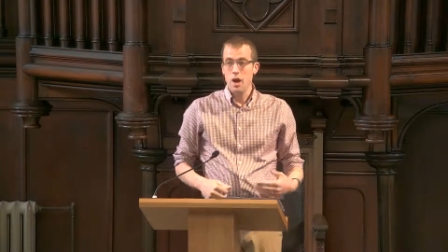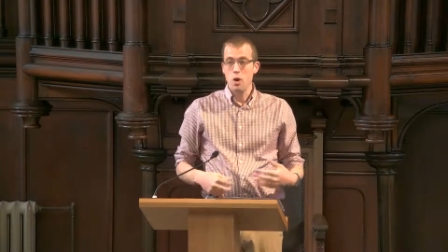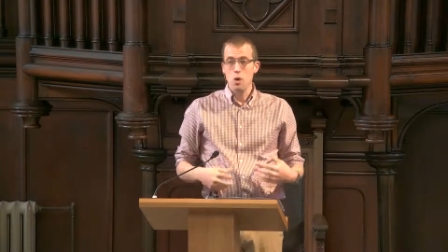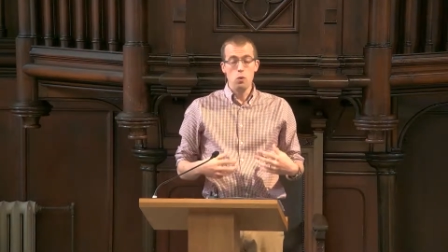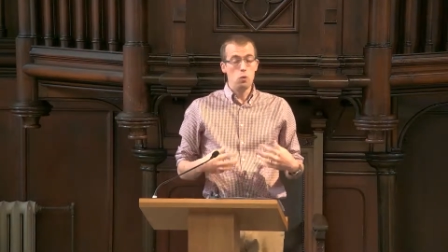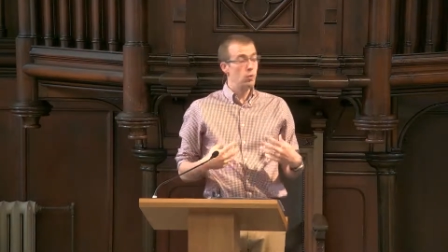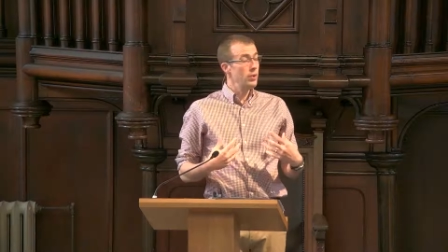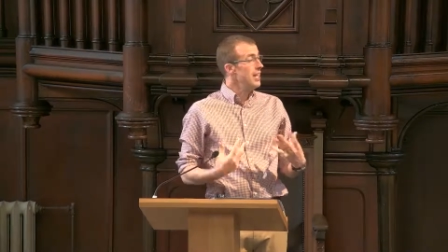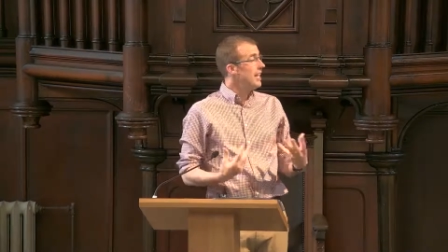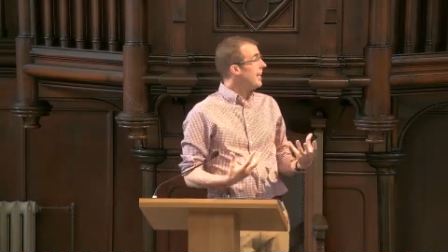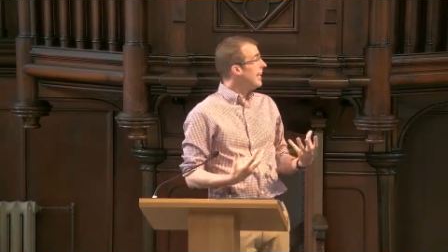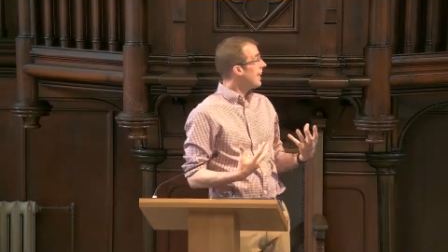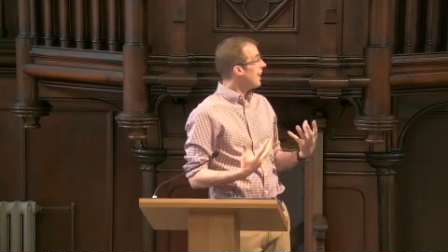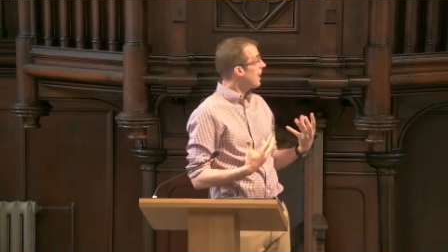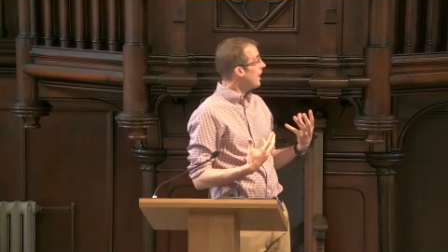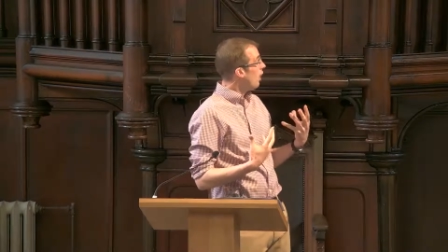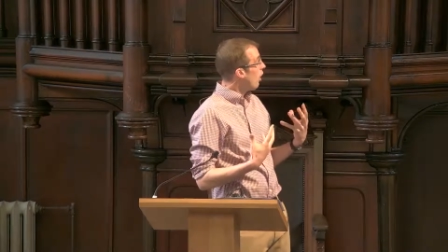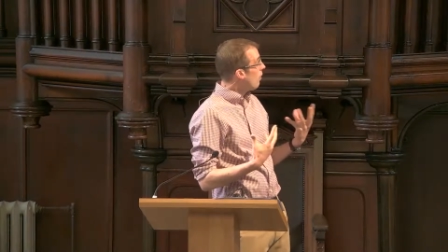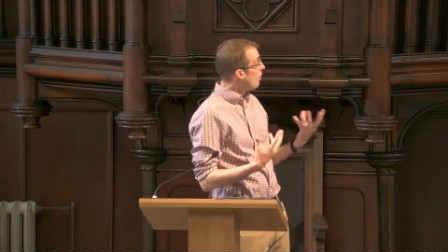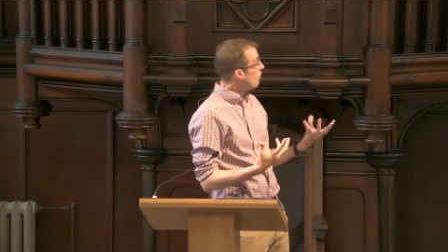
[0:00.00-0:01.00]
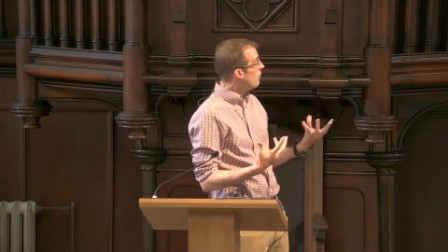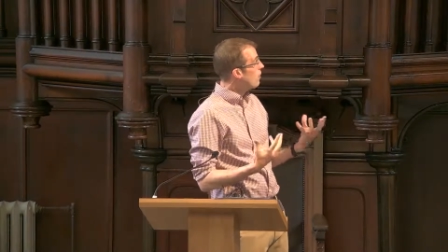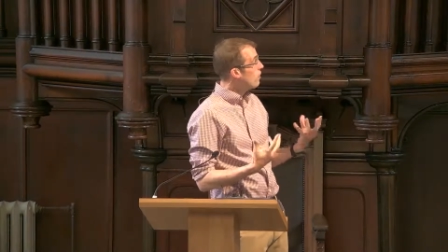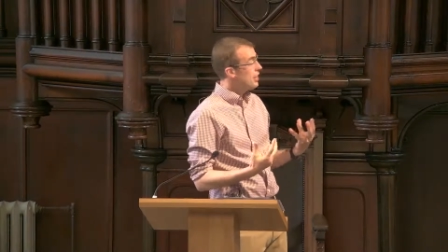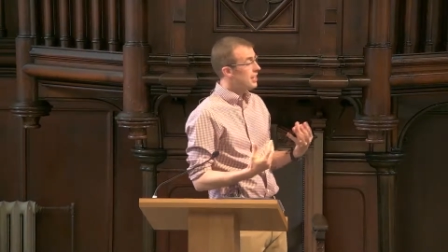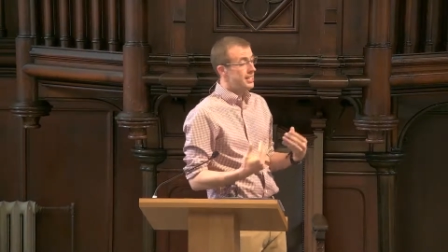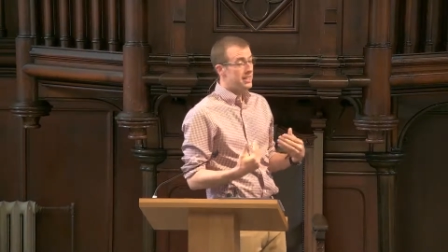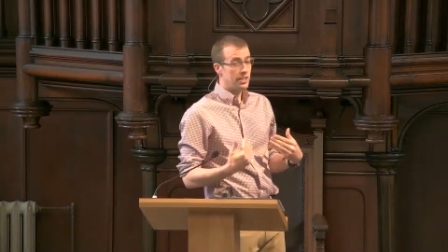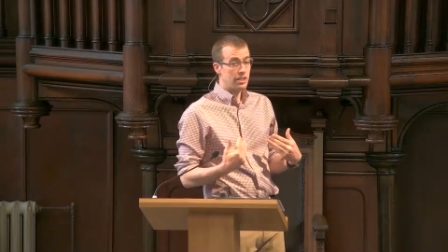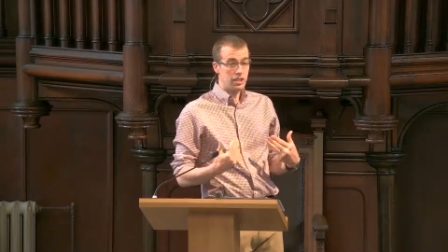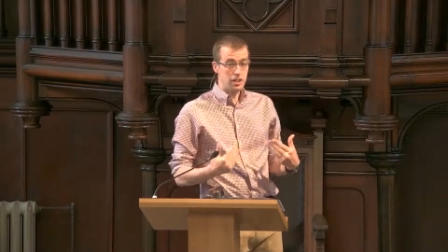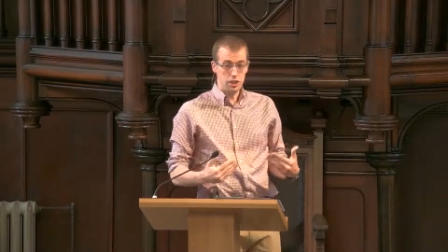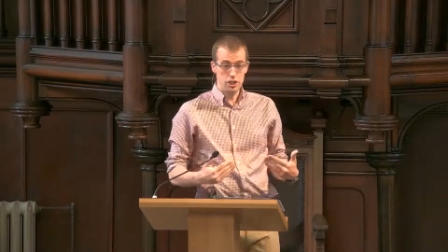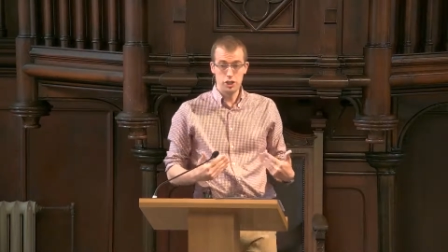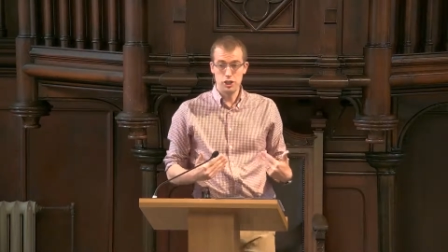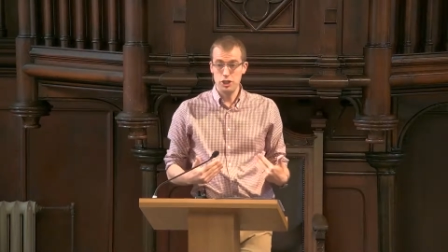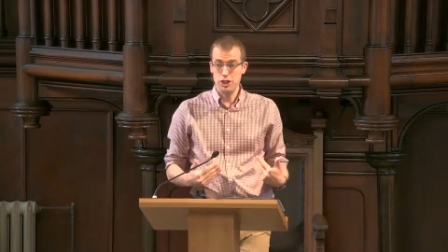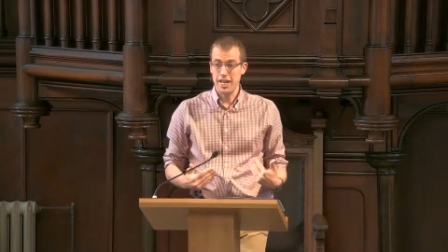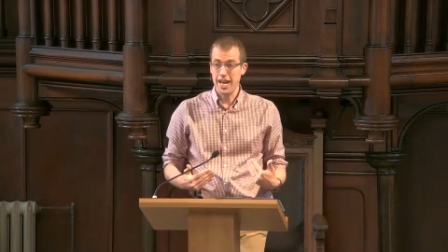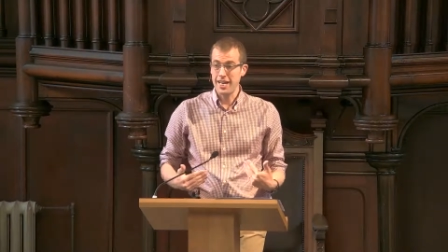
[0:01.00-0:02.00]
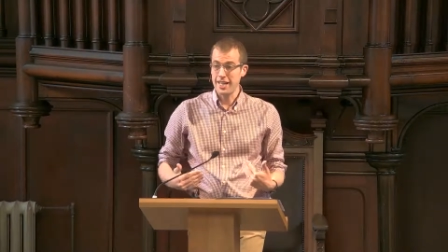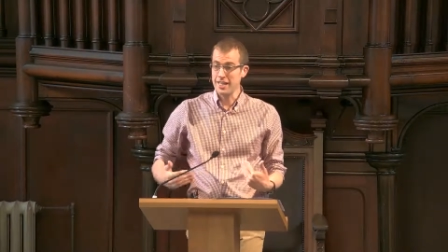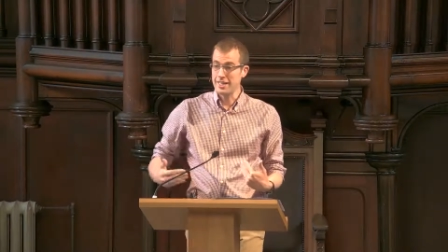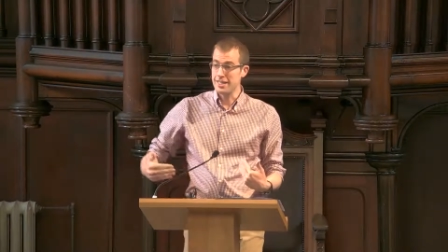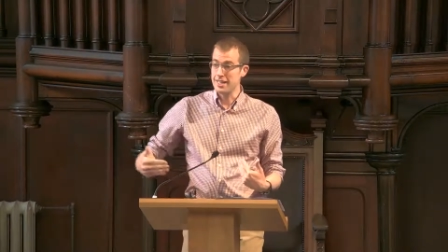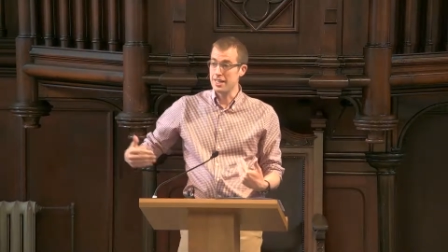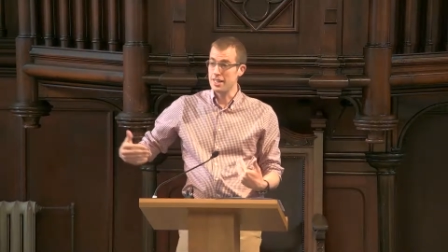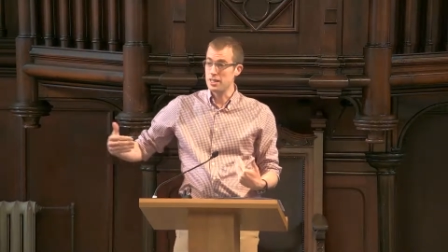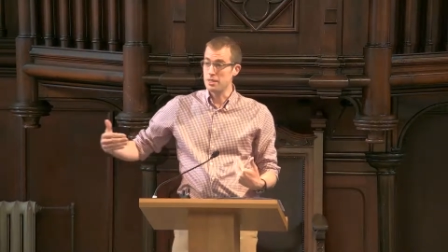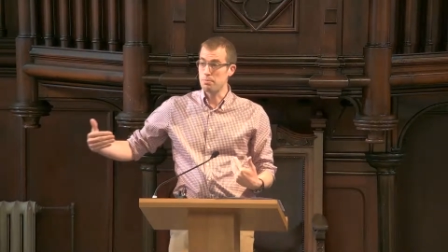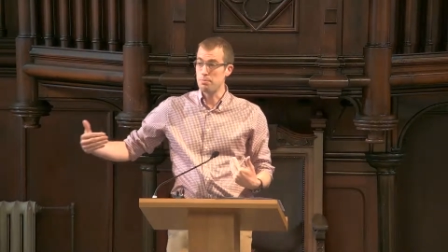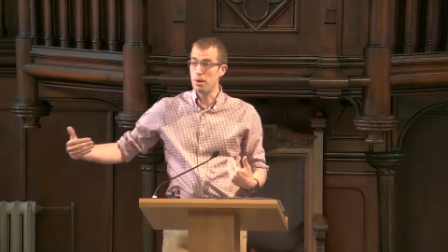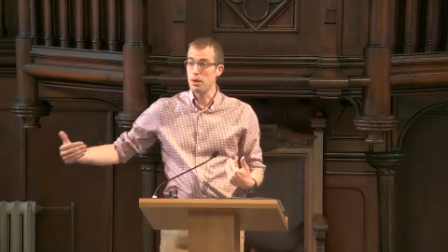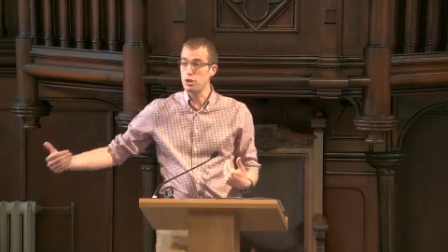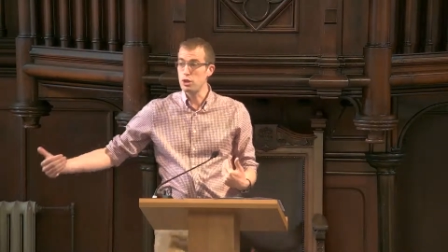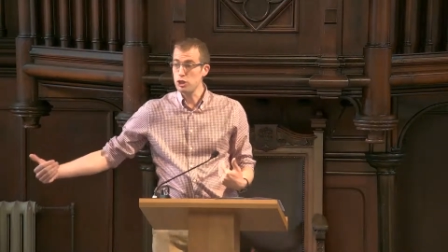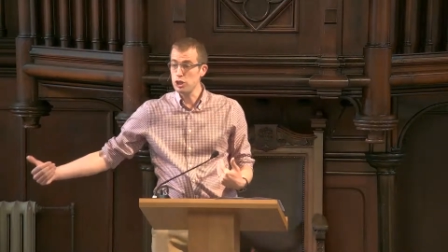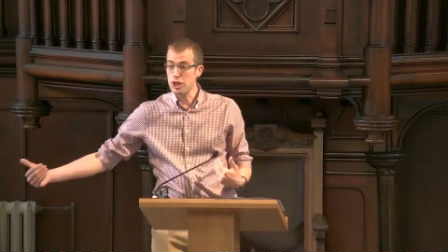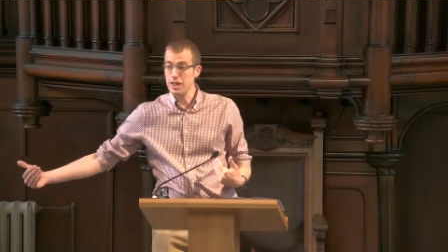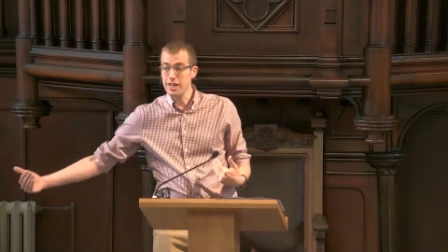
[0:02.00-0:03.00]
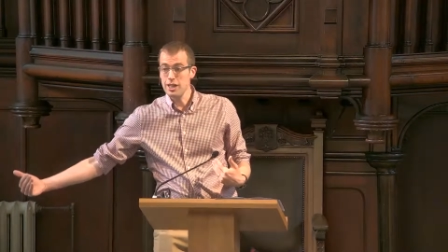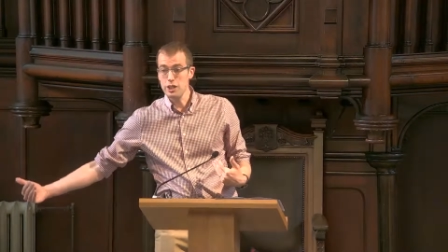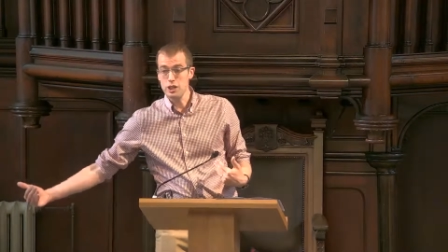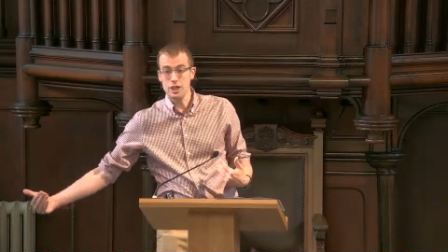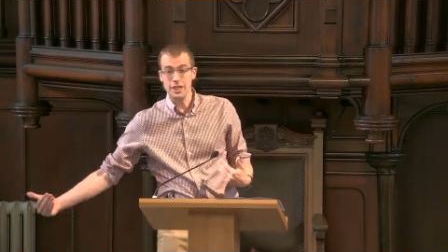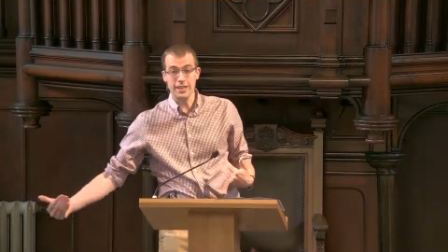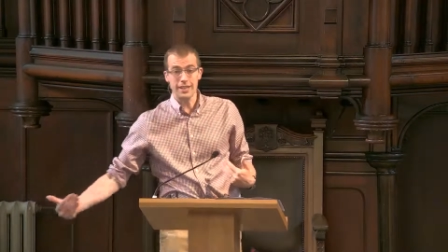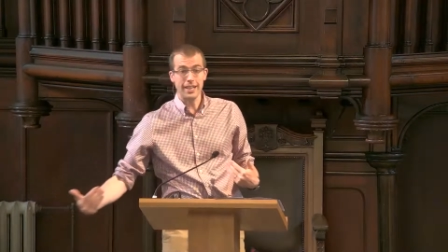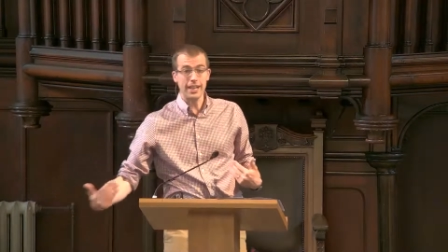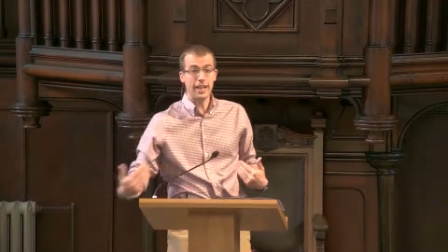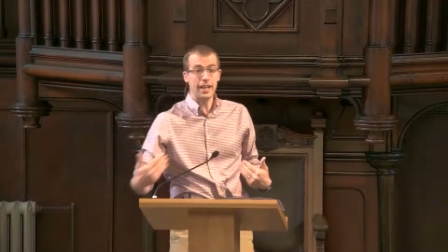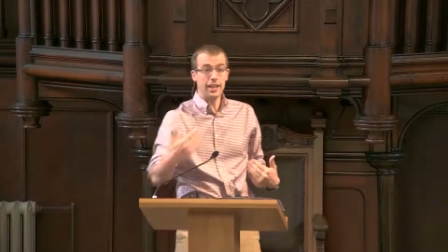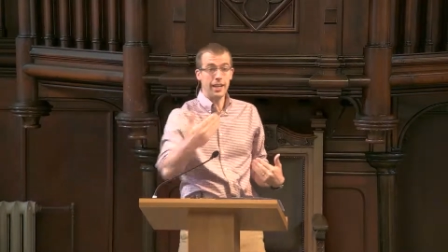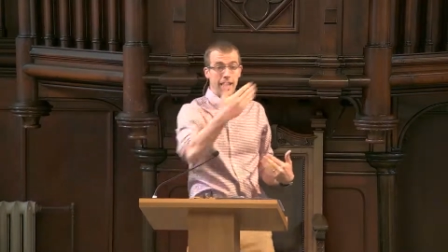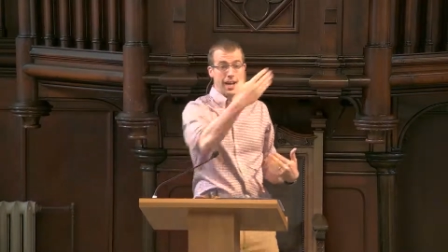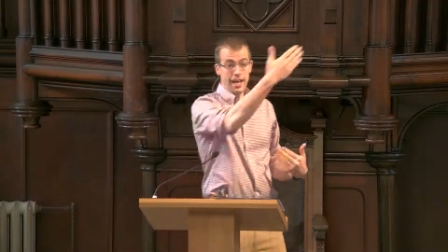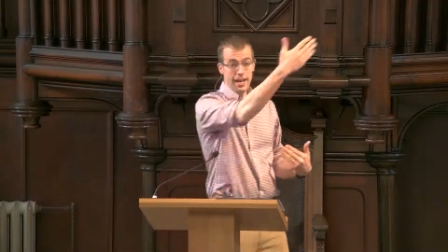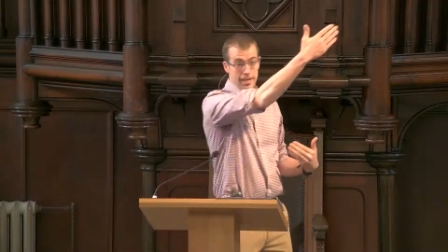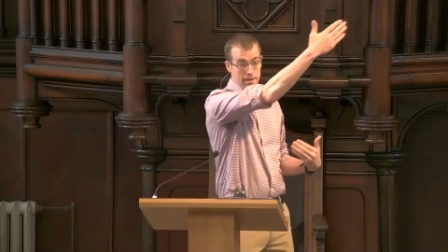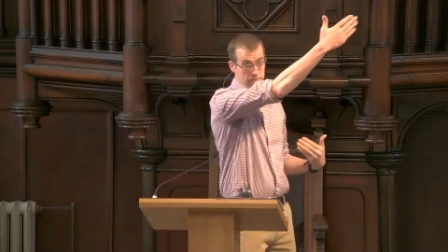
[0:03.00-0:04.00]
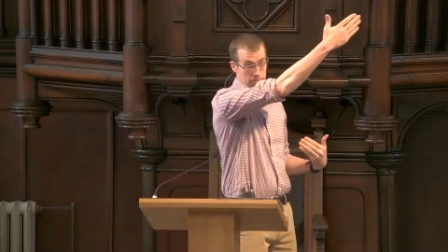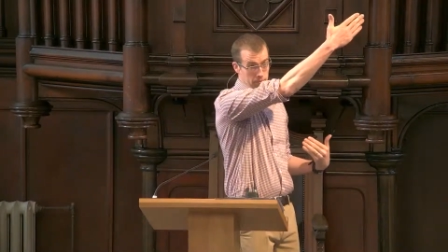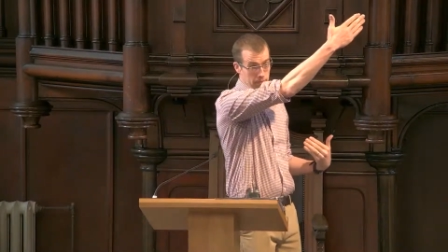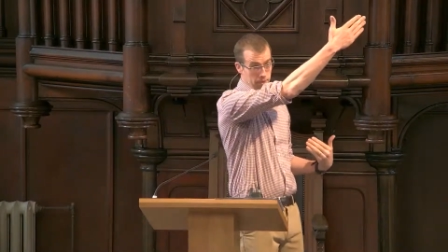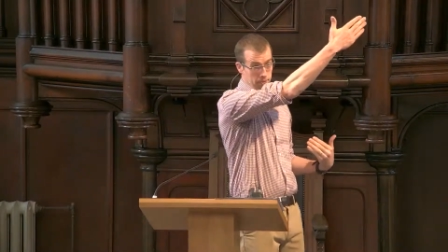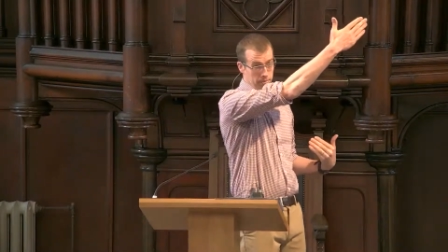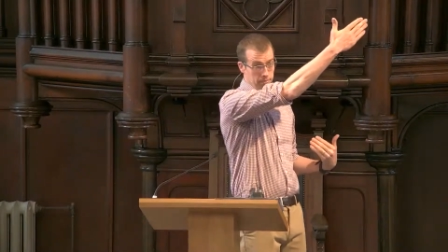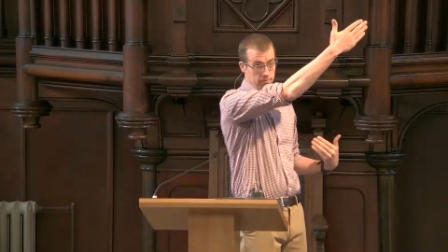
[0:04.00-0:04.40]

We can often think that Christianity is about changing the climb.